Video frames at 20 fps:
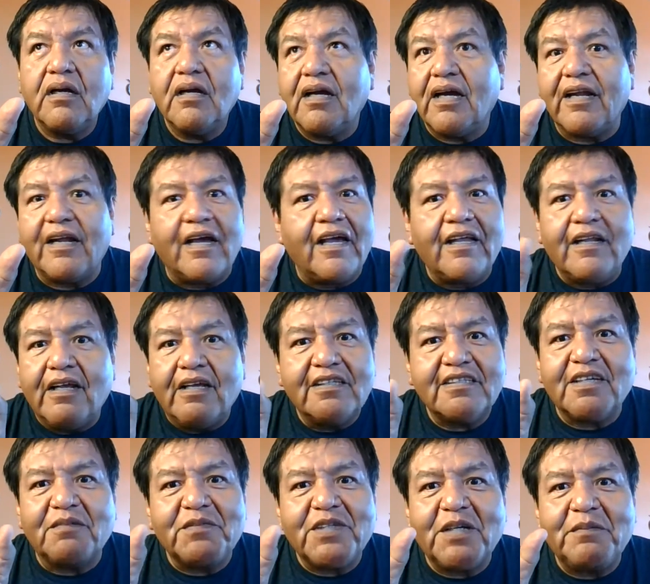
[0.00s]
And
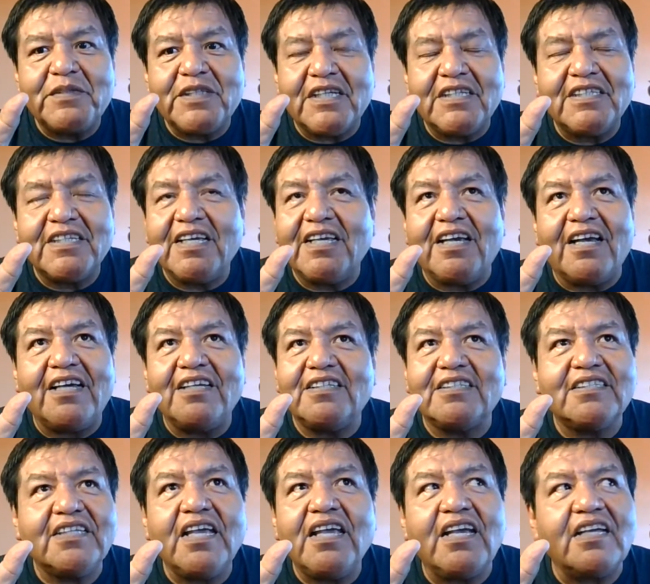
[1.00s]
sometimes I say
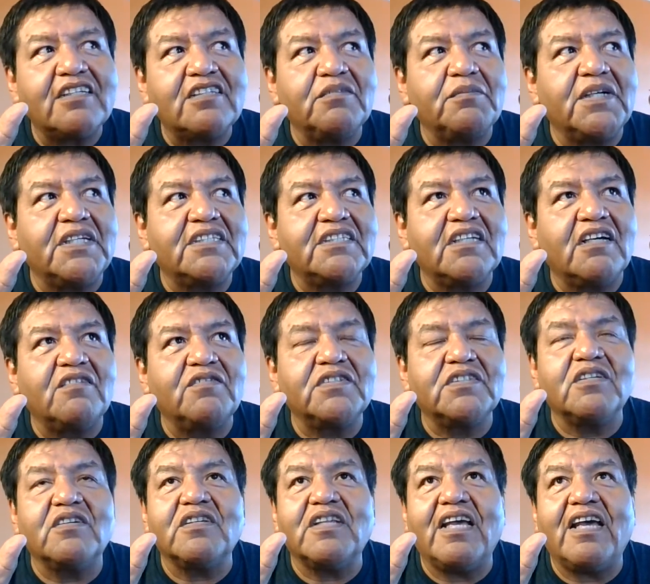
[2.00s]
it to myself
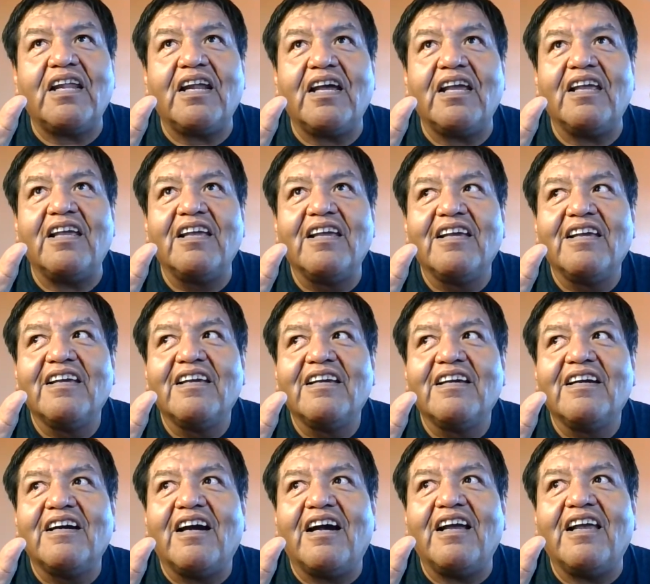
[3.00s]
so that I
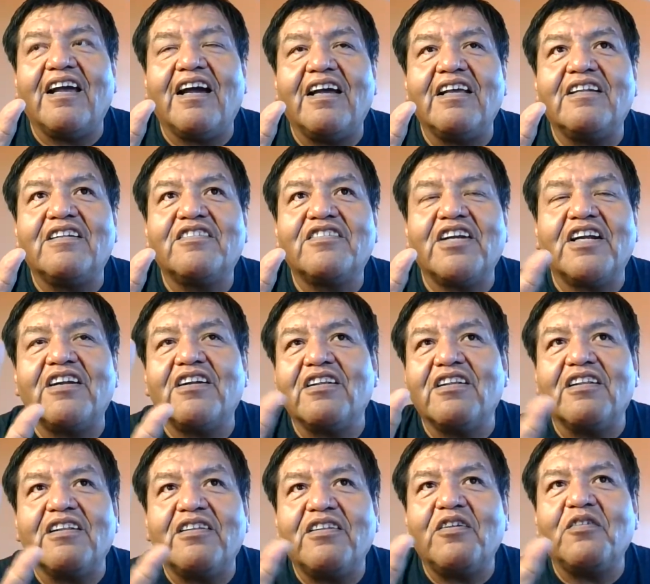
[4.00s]
try to
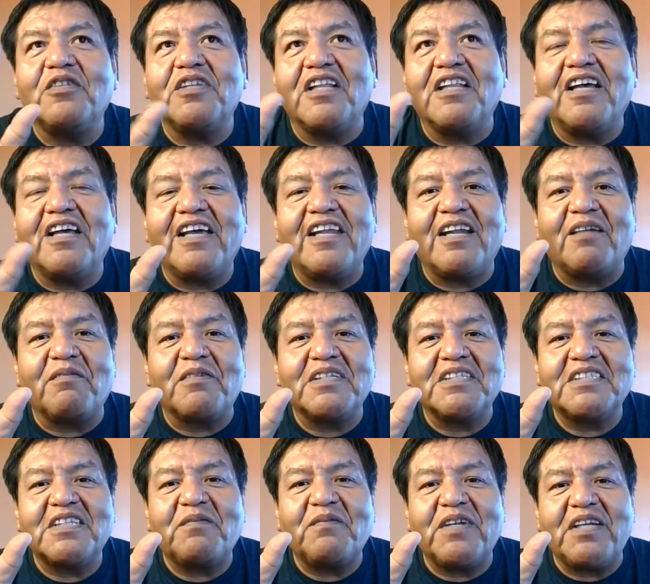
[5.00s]
know the lineup
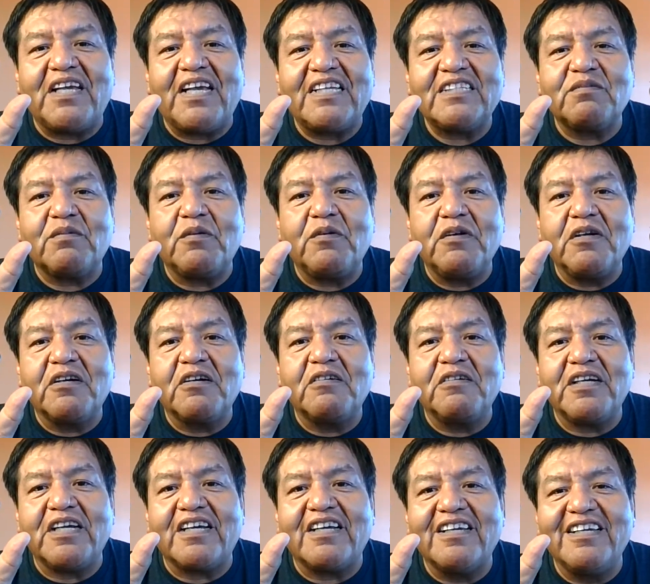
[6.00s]
because somebody asked me real
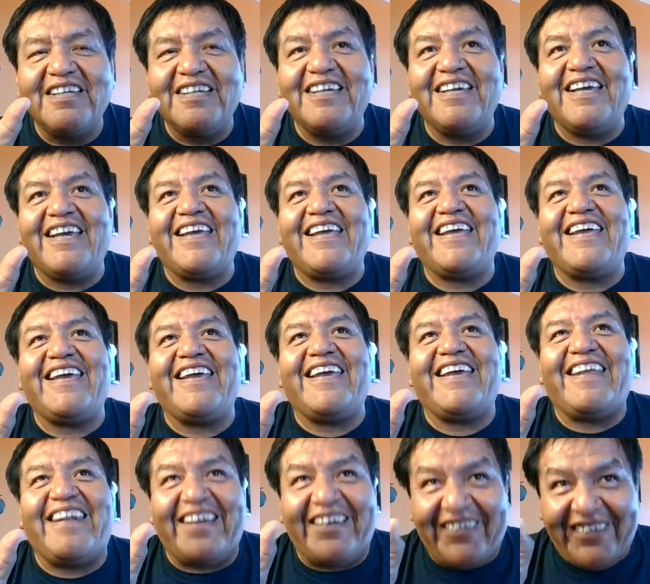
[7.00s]
quick.
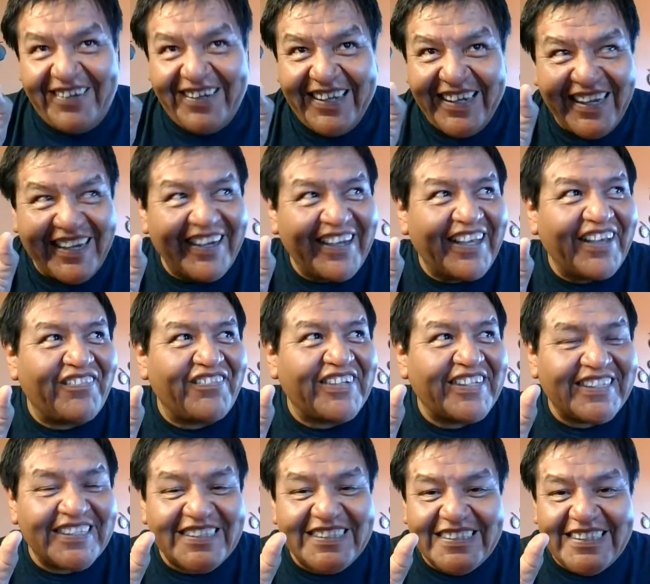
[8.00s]
I have to
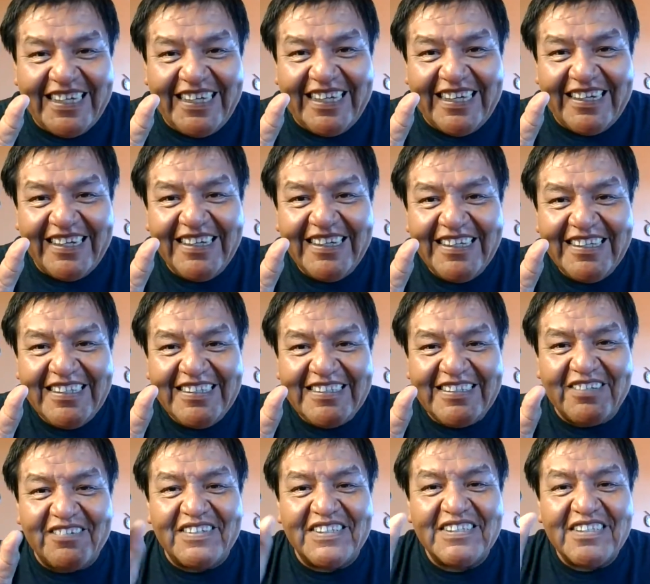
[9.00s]
just say it.
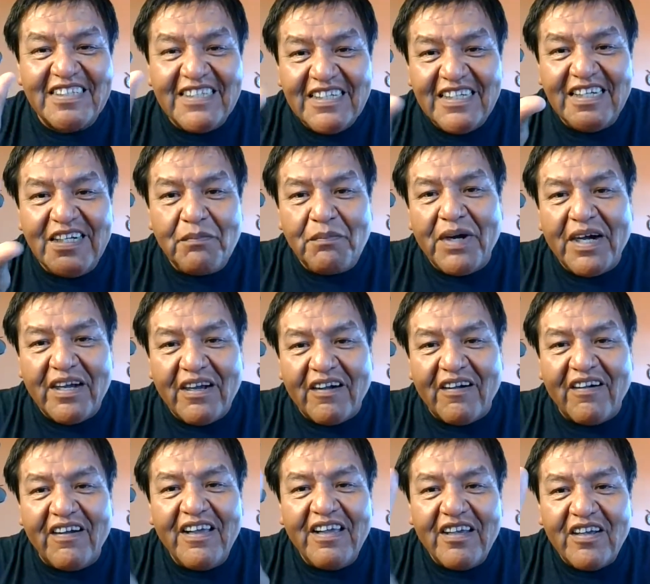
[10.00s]
So it's
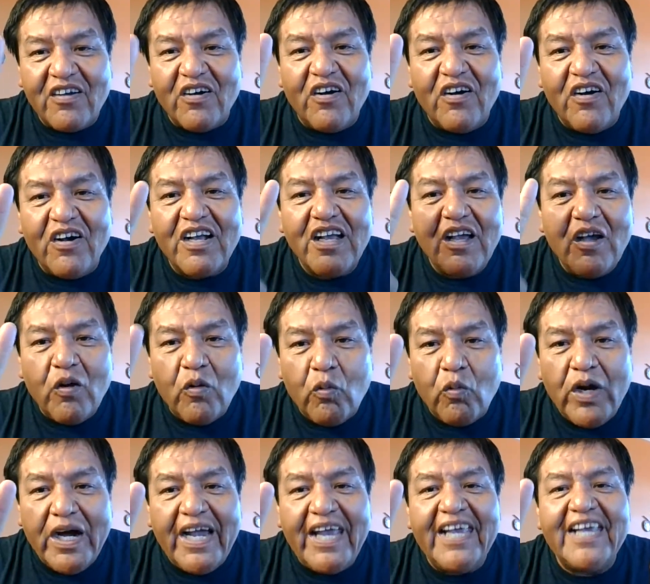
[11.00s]
humako, gawk,
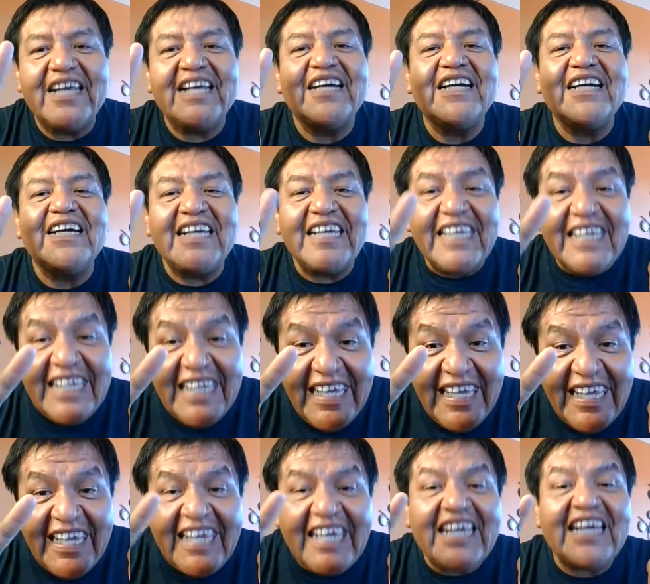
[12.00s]
wike,
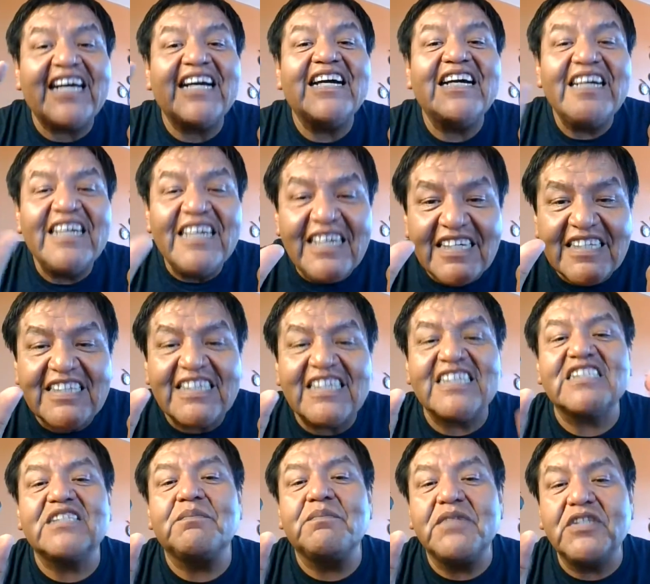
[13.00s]
geek,
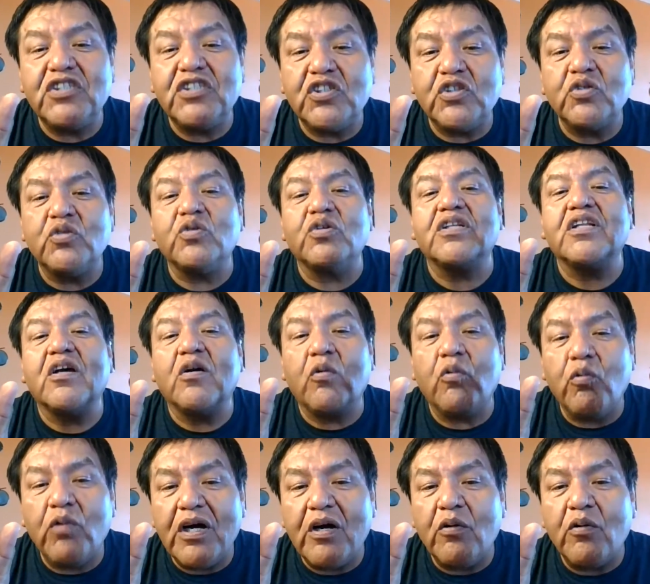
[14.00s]
hutasp, jud,
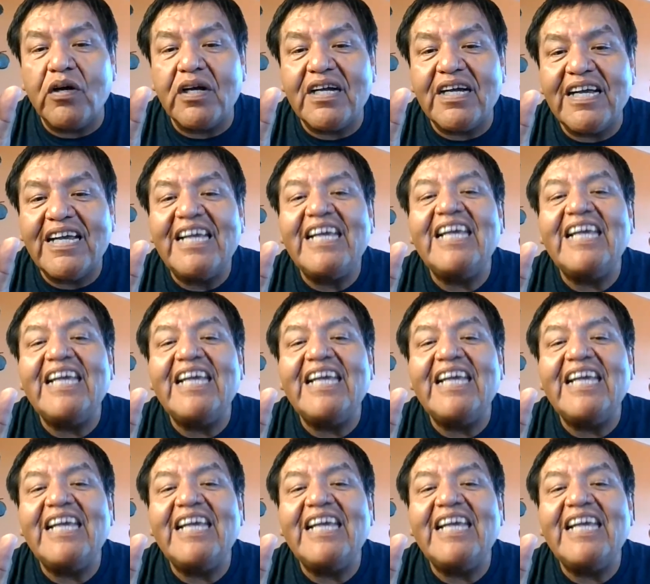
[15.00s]
woke,